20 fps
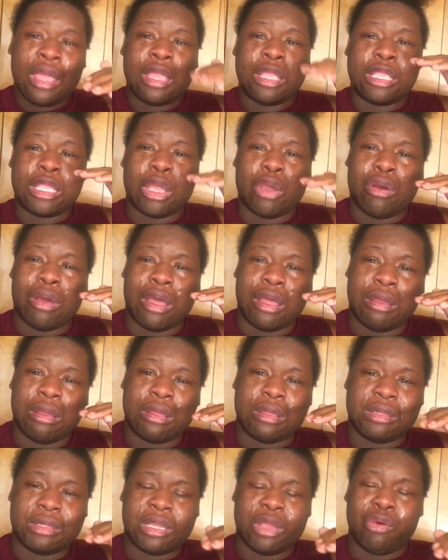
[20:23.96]

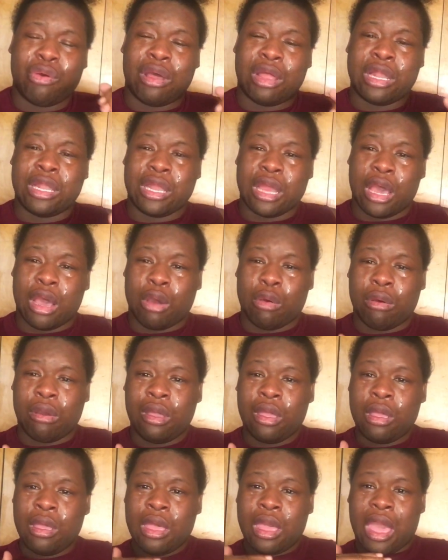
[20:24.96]
You you will know
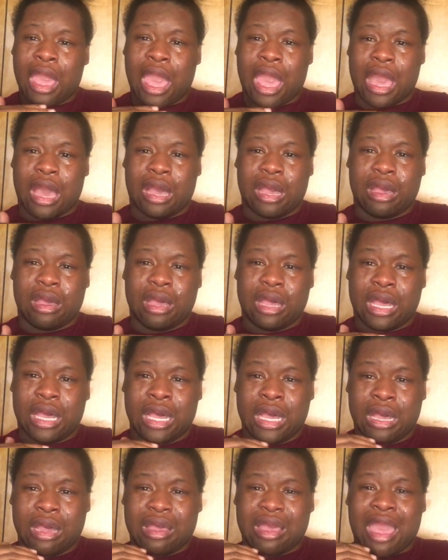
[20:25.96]
how
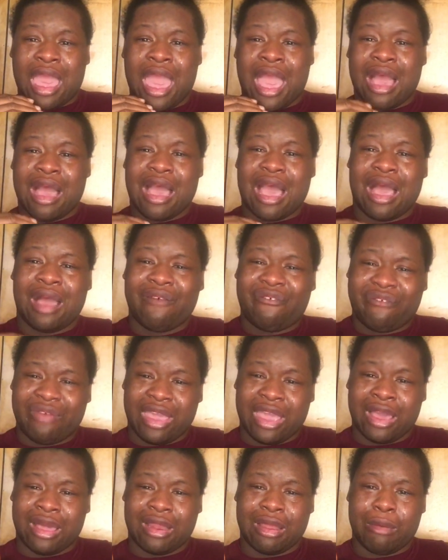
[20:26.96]
uh, how I
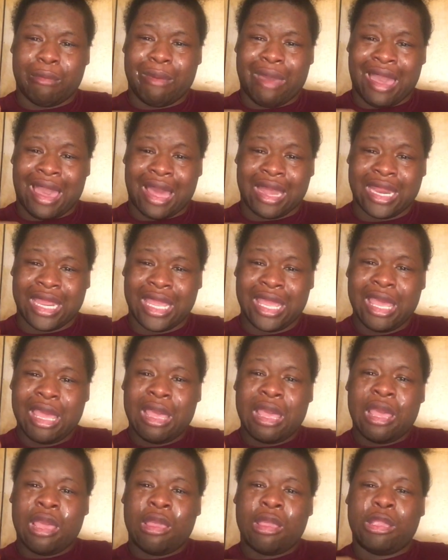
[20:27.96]
feel about it.
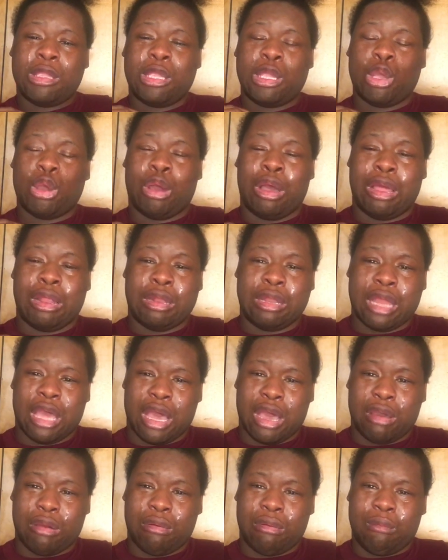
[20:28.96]
You will
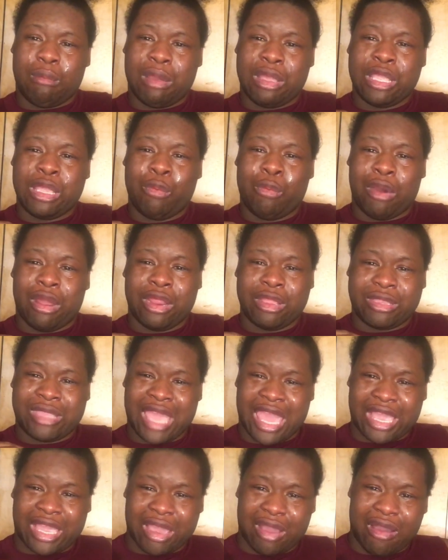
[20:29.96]
know when you want to
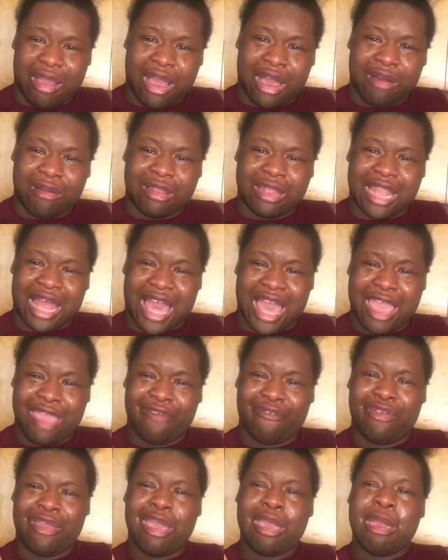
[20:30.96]
take your own
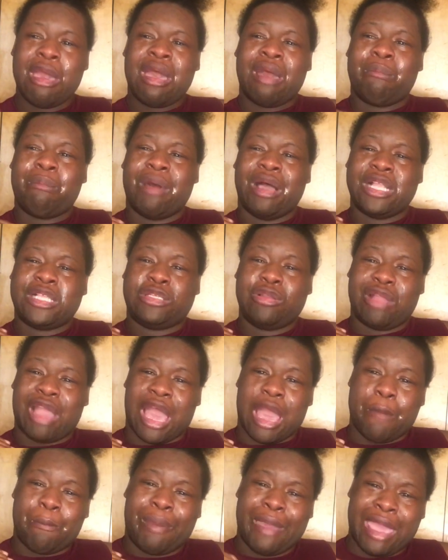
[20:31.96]
life, but you
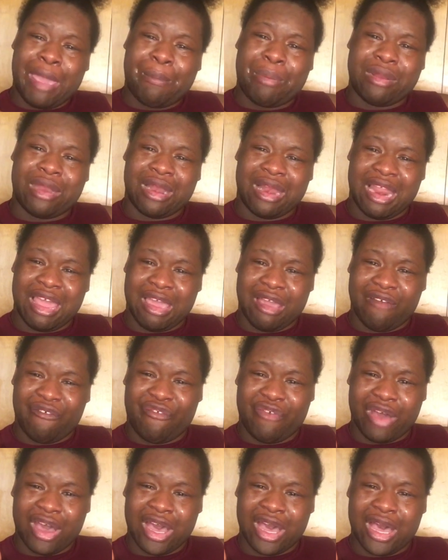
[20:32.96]
got people to live
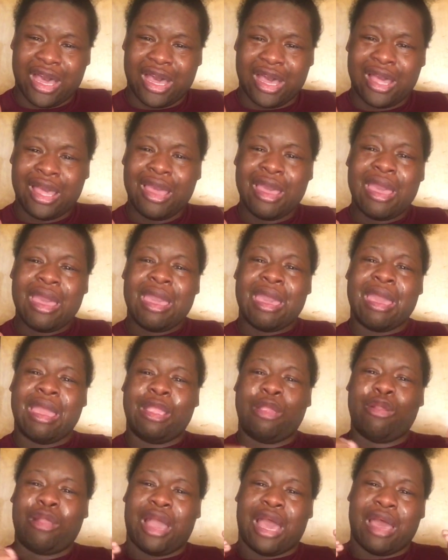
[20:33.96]
for,
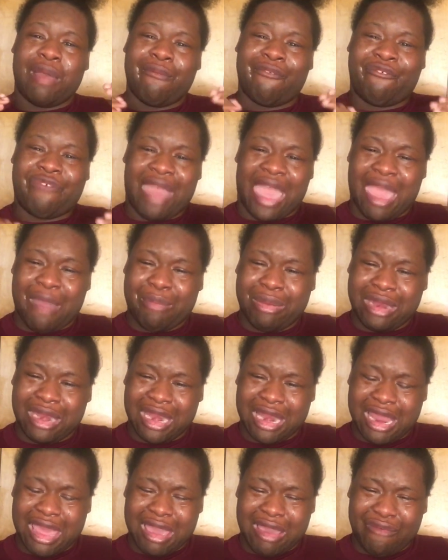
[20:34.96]
and you got family
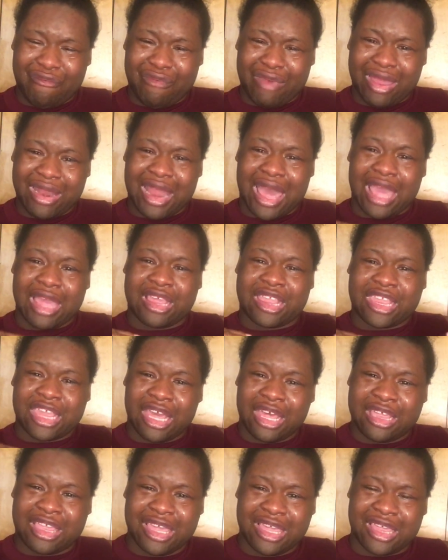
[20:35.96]
to live for, like
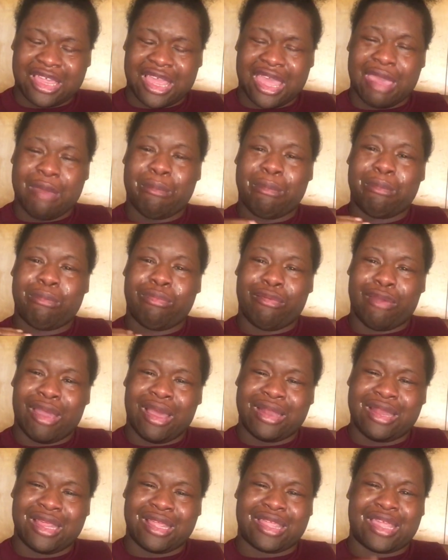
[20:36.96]
sisters and
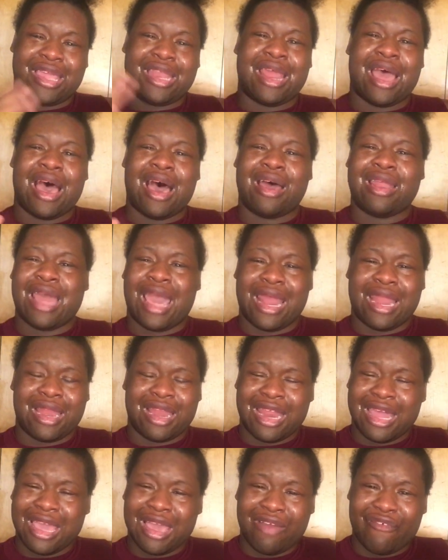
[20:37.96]
brothers and all that
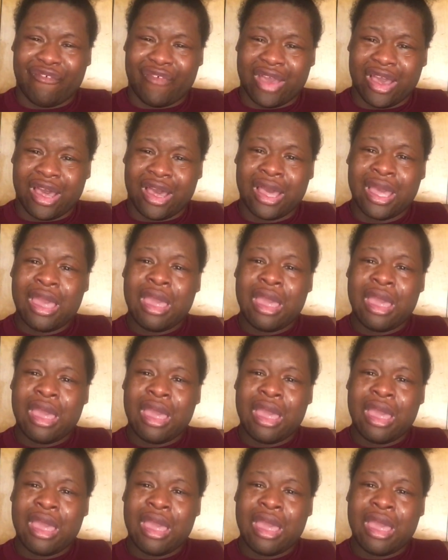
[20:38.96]
to live for.